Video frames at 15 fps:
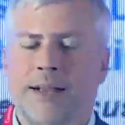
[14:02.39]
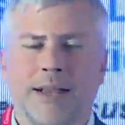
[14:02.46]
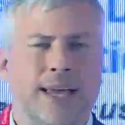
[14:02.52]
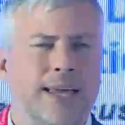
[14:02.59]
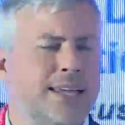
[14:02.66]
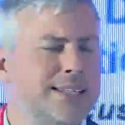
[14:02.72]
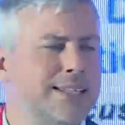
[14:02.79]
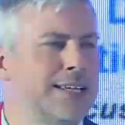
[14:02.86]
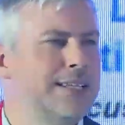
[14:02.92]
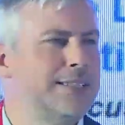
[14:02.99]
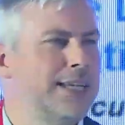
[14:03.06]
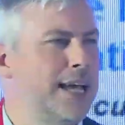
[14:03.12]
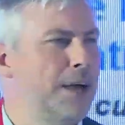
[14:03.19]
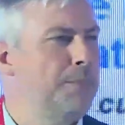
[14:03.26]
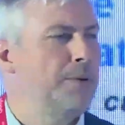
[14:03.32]
And as an
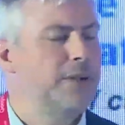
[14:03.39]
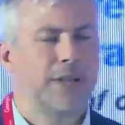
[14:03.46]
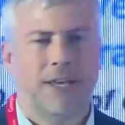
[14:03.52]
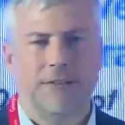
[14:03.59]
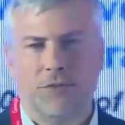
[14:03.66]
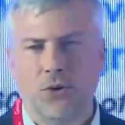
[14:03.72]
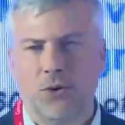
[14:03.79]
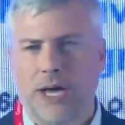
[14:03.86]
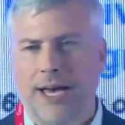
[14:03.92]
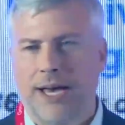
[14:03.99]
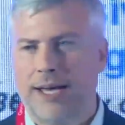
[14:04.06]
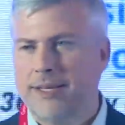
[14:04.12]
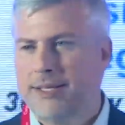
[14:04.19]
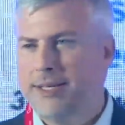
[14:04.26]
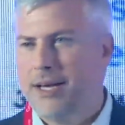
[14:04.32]
example, if you
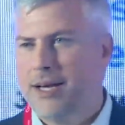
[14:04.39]
had,